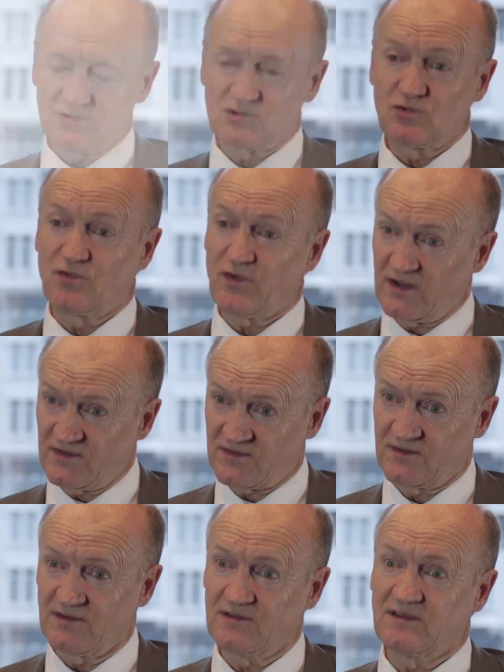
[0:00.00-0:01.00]
To
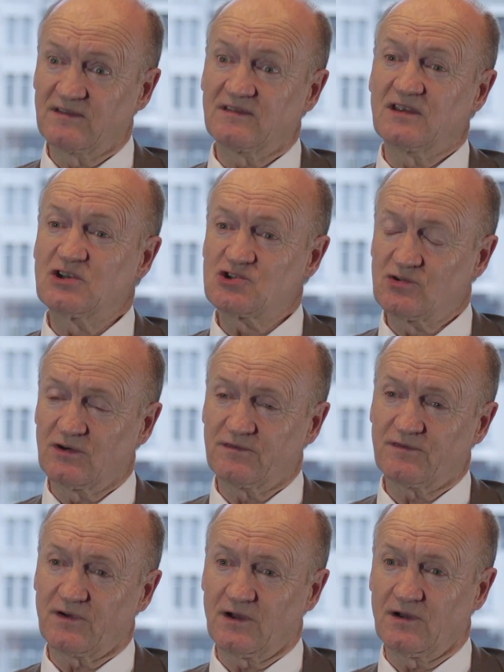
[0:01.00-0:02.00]
face this issue
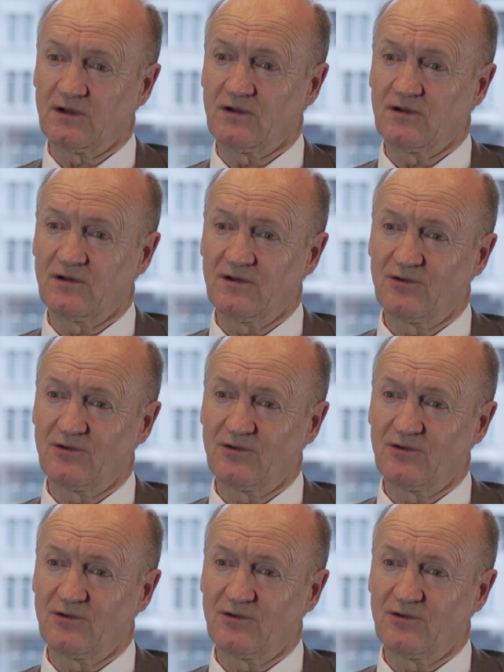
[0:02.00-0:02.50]
of